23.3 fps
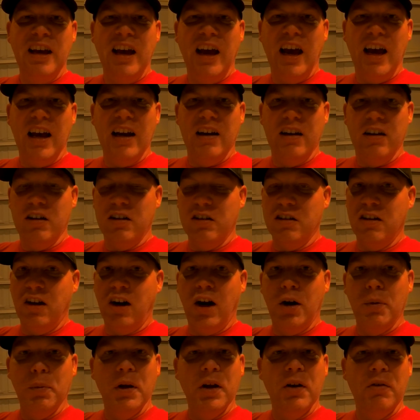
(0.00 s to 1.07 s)
at an
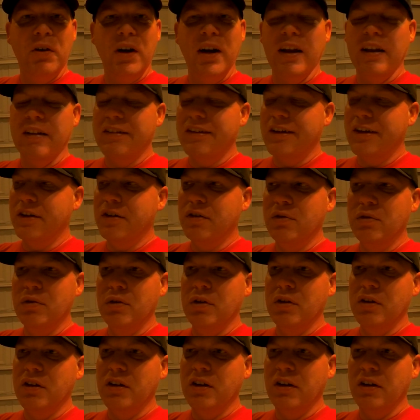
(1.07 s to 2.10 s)
alarming rate. Like Google,